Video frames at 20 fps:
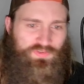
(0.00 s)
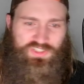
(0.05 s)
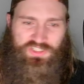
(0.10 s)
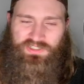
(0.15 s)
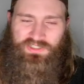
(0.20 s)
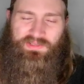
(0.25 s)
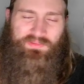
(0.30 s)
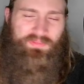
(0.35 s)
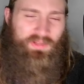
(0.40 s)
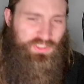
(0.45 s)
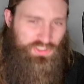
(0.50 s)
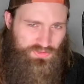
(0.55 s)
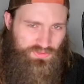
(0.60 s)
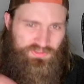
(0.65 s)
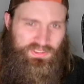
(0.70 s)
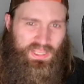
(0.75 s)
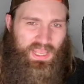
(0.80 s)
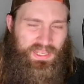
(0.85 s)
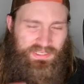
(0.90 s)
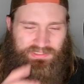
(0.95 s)
She seemed like she was
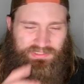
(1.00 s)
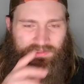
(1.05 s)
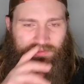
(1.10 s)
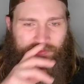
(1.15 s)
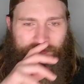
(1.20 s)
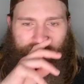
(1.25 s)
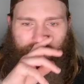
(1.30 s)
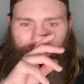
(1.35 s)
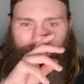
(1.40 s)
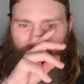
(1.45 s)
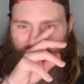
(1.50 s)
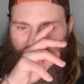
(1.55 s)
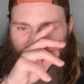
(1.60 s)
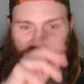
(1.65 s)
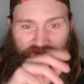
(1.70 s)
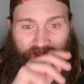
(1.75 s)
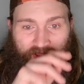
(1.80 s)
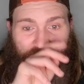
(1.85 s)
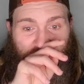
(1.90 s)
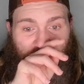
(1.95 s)
gassing a little bit
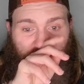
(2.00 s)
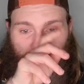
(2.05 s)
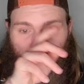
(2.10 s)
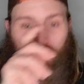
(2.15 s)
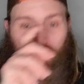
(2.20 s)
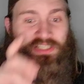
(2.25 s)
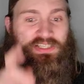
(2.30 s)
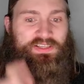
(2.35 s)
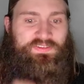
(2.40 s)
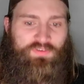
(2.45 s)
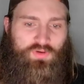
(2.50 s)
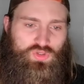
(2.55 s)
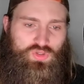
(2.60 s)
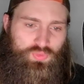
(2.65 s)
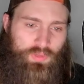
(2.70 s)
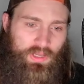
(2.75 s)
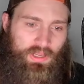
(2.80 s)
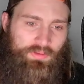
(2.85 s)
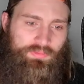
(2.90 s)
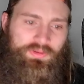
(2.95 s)
after that crazy first
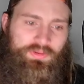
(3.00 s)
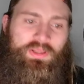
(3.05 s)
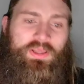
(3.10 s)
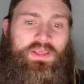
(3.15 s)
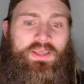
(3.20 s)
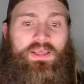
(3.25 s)
round.